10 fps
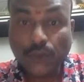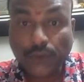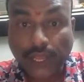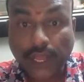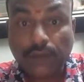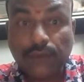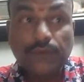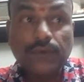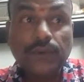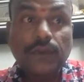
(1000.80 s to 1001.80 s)
You have
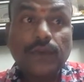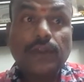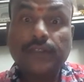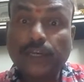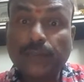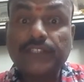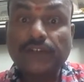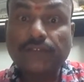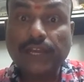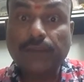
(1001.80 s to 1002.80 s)
that
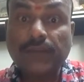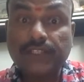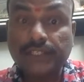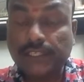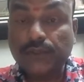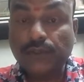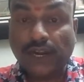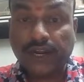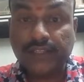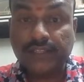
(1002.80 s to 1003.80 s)
much of capacity to
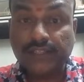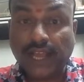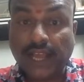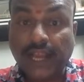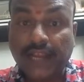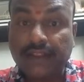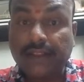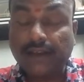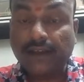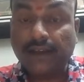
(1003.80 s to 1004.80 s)
understand
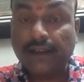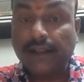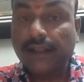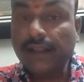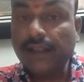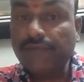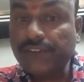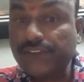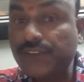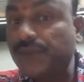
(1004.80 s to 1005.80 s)
the
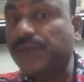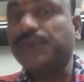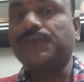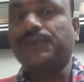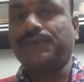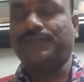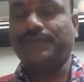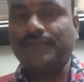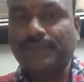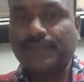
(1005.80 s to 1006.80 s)
effective
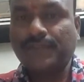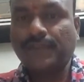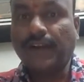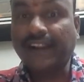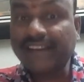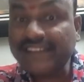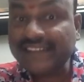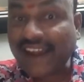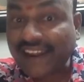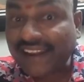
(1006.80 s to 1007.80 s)

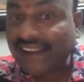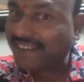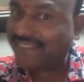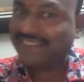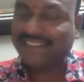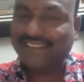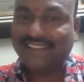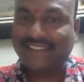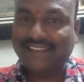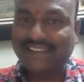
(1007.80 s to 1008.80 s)
understandingness,
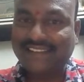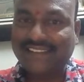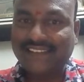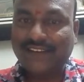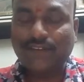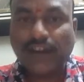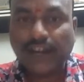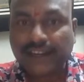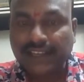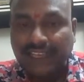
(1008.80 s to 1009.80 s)

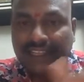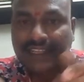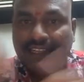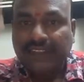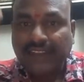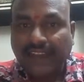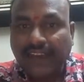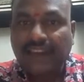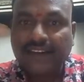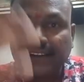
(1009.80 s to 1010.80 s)
what they
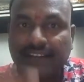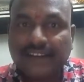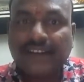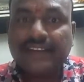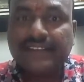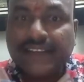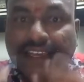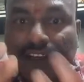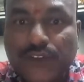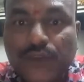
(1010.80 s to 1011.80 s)
are
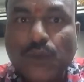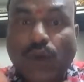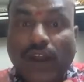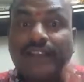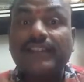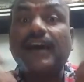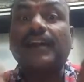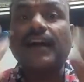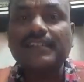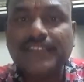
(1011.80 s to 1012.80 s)
saying to you, what they
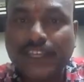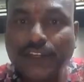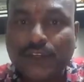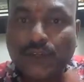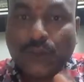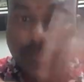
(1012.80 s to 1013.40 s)
are asking to you.